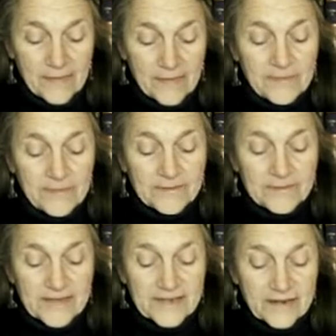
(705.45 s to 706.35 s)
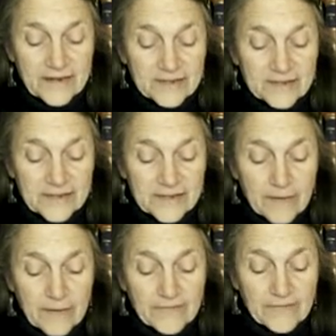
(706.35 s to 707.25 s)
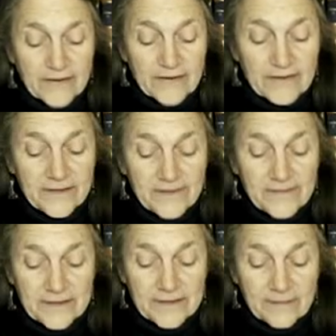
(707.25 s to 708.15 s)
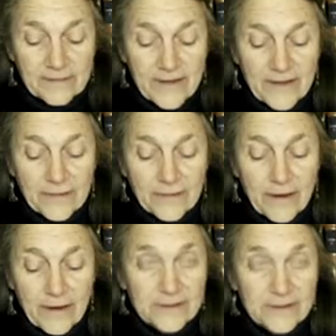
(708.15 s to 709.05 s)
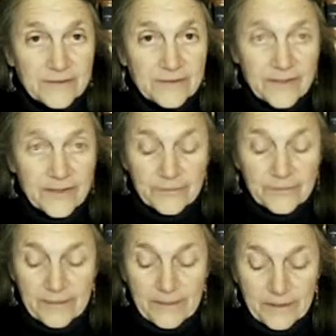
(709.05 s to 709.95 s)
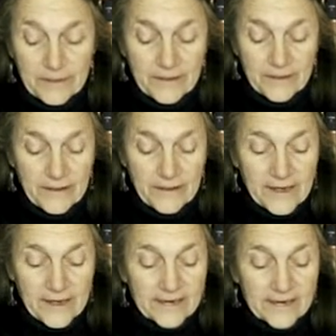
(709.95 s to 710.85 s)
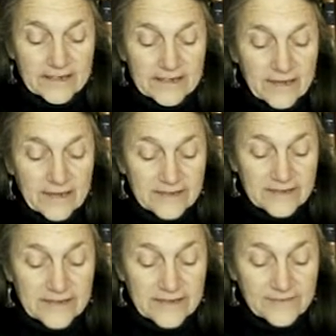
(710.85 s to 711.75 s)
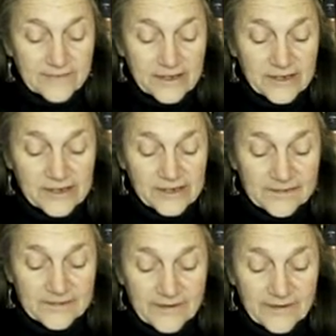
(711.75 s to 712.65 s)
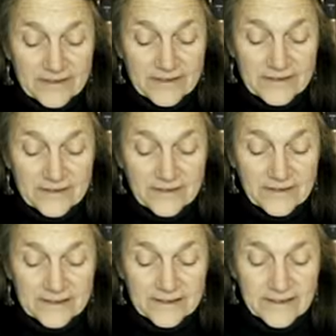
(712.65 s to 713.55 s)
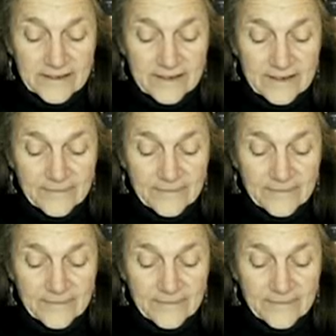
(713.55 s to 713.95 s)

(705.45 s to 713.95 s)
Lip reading: People's characters are profoundly affected by their bonds with other people. Aristotle takes friendships very seriously.